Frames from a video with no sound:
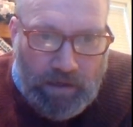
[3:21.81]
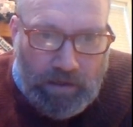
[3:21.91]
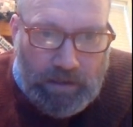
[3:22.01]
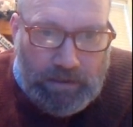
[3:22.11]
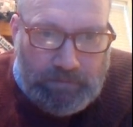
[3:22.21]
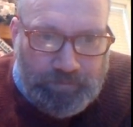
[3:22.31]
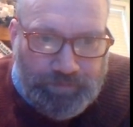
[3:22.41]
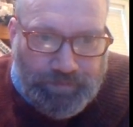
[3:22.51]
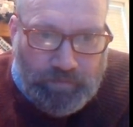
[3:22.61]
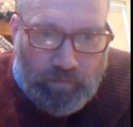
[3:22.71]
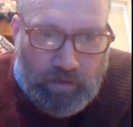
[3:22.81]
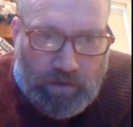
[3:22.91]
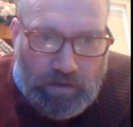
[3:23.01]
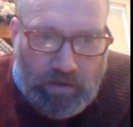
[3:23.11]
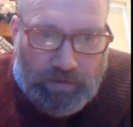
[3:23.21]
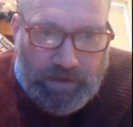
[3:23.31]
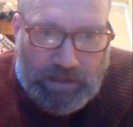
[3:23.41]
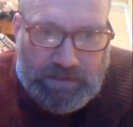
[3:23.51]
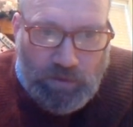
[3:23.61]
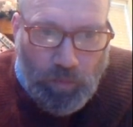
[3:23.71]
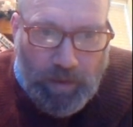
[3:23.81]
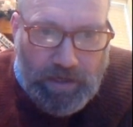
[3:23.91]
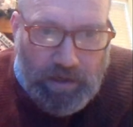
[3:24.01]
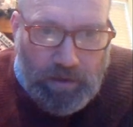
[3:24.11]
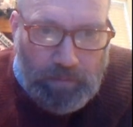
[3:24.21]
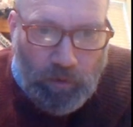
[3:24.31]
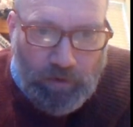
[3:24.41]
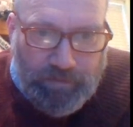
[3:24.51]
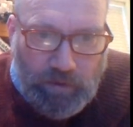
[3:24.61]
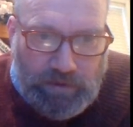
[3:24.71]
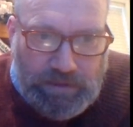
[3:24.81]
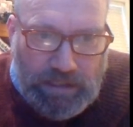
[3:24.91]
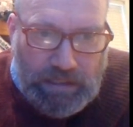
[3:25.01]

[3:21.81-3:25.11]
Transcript: The Nazis win more votes